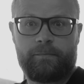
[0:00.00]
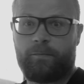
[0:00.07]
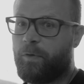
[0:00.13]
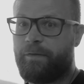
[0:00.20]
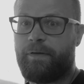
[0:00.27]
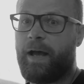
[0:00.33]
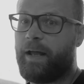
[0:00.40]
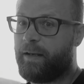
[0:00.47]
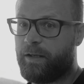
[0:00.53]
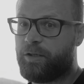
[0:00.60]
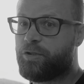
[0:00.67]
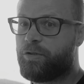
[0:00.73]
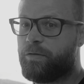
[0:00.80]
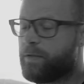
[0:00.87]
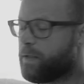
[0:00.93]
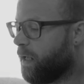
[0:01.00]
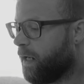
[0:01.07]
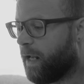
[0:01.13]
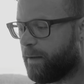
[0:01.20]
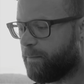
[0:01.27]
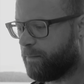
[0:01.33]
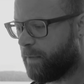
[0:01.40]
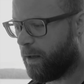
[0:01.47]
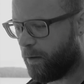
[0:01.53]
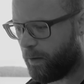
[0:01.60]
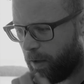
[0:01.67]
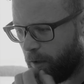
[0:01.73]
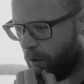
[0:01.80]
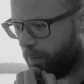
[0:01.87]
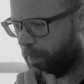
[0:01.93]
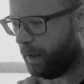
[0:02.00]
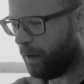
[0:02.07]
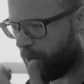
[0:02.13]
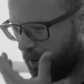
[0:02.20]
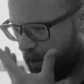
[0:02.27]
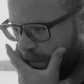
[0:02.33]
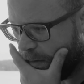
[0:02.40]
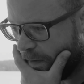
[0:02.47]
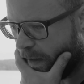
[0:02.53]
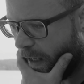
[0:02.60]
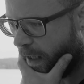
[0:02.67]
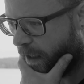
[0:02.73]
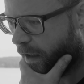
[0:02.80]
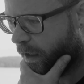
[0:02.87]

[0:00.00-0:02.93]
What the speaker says: We've had issues, and I'm now all paranoid about that.